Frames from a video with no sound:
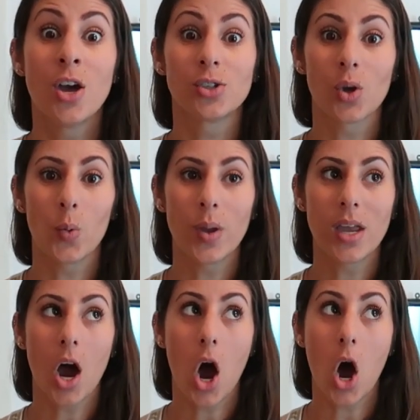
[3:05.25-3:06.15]
So
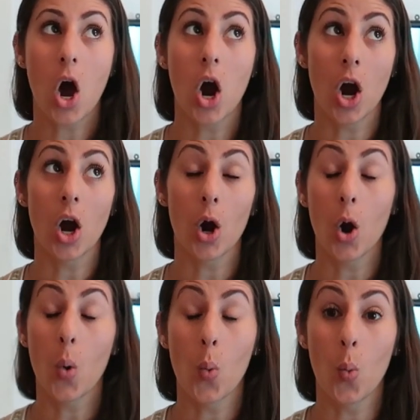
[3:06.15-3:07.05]
we are
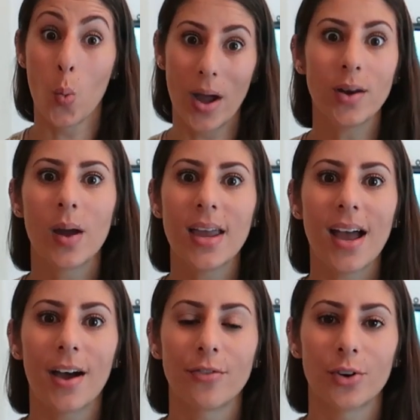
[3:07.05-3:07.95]
wide
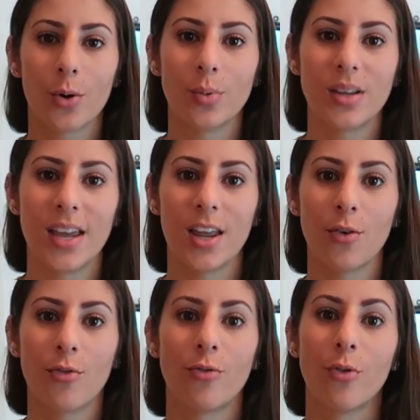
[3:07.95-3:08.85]
awake after only
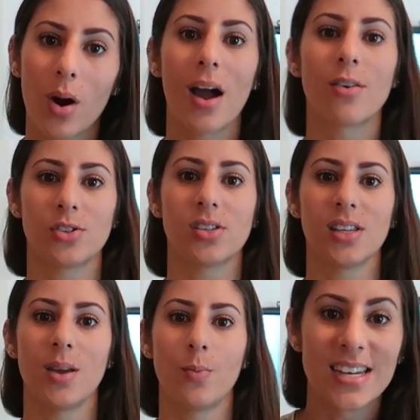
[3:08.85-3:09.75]
getting 4 hours of
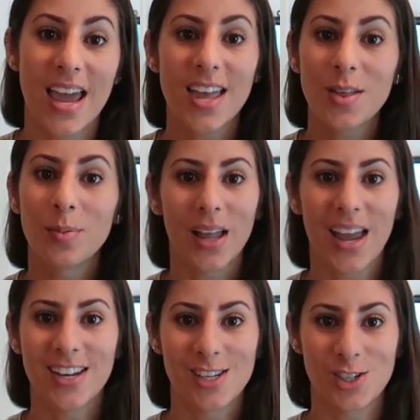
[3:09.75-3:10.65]
sleep. Today, the
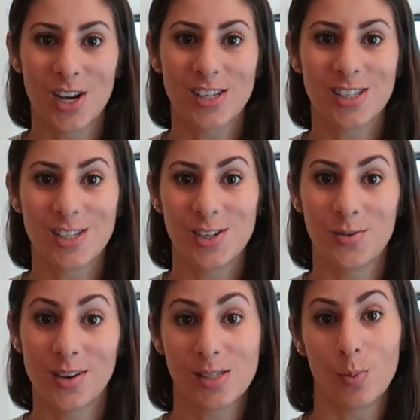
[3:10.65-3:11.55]
plan is just
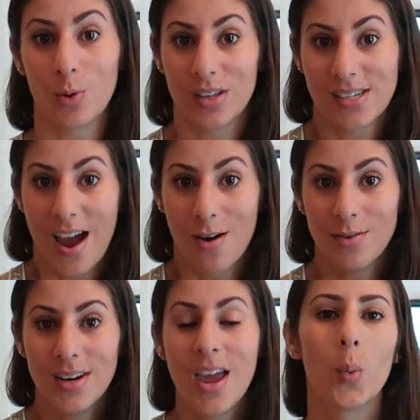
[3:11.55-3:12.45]
to explore the
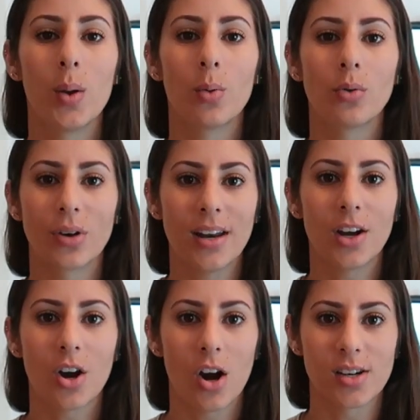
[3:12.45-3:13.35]
town. We will rent
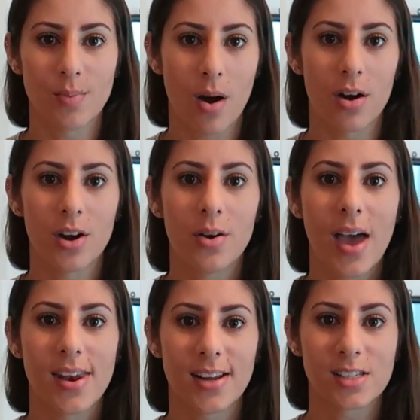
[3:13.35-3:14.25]
a car tomorrow
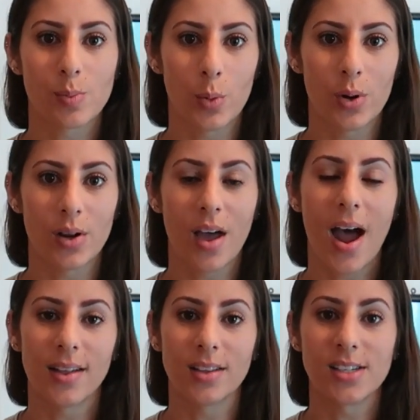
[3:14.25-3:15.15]
and explore the
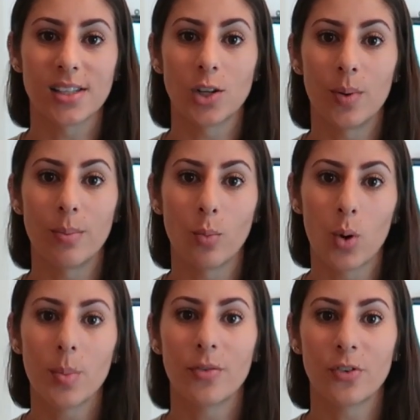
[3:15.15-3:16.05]
island a little bit
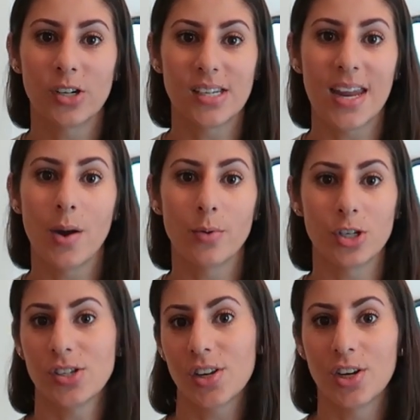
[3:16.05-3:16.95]
more, but for today,
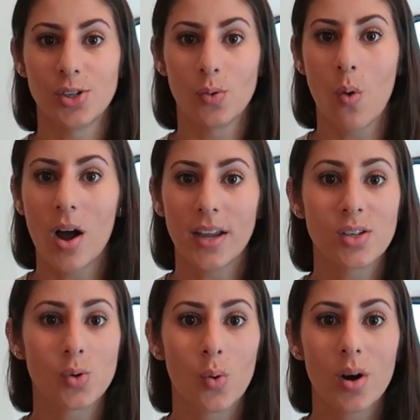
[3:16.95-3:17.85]
we're just gonna do a
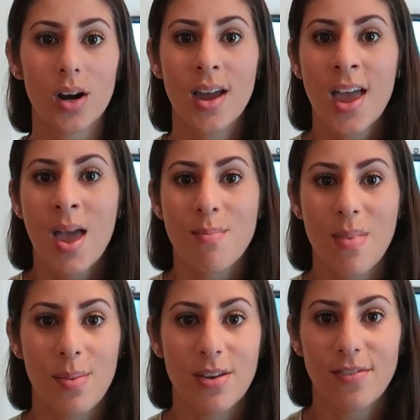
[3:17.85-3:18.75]
walking tour,
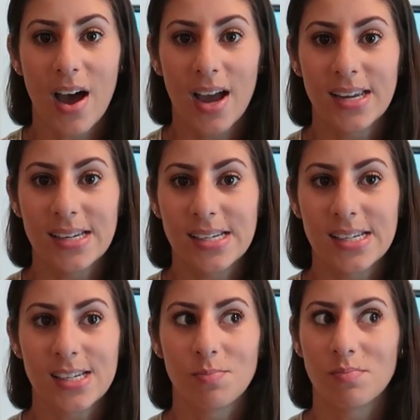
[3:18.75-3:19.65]
maybe
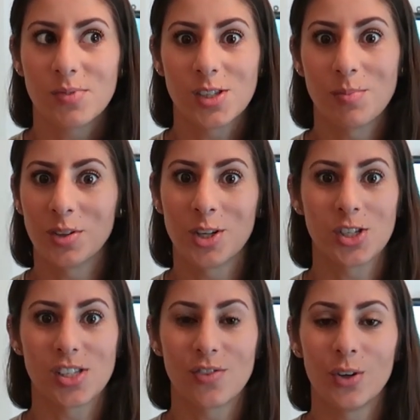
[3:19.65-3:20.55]
find some
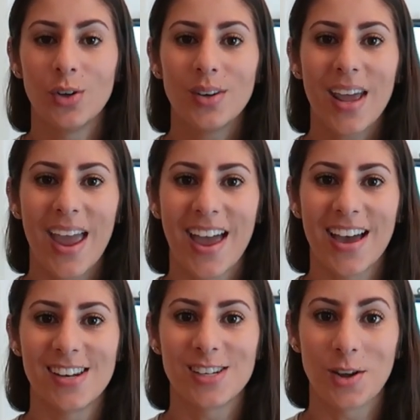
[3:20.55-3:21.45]
delicious food,
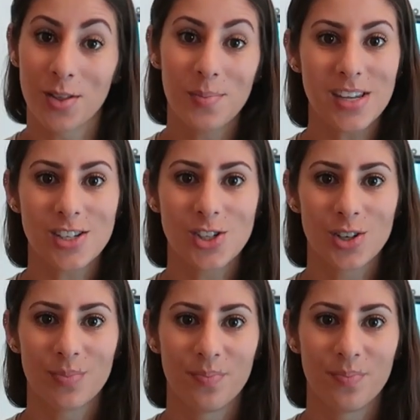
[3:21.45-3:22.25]
and go to the beach.